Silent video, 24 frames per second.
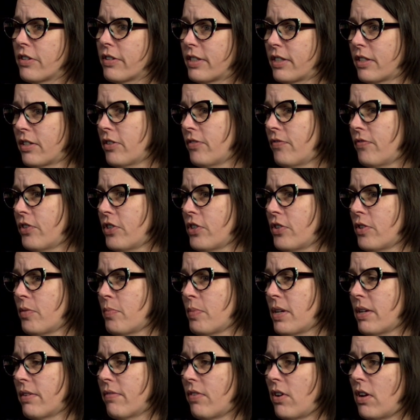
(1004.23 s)
It's good for you to
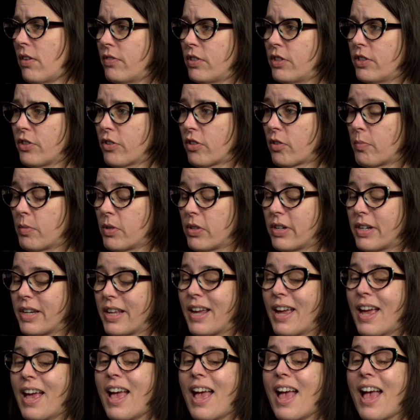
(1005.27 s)
be involved in your community,
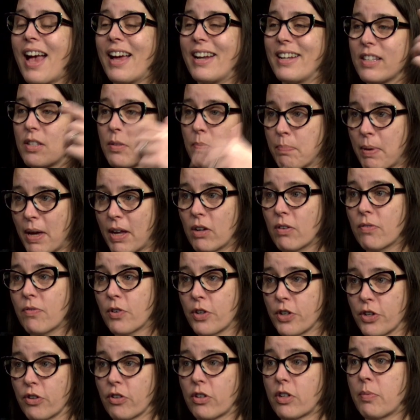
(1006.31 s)
and it's better for
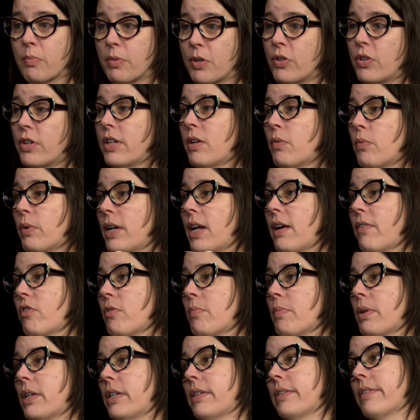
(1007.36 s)
your community when
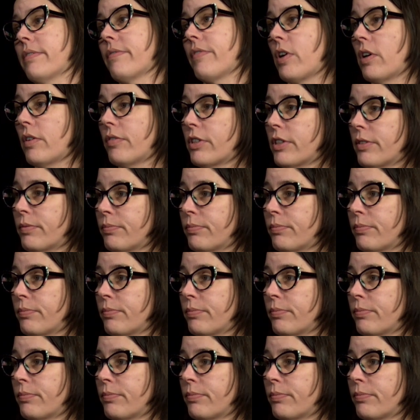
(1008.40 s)
everybody's involved.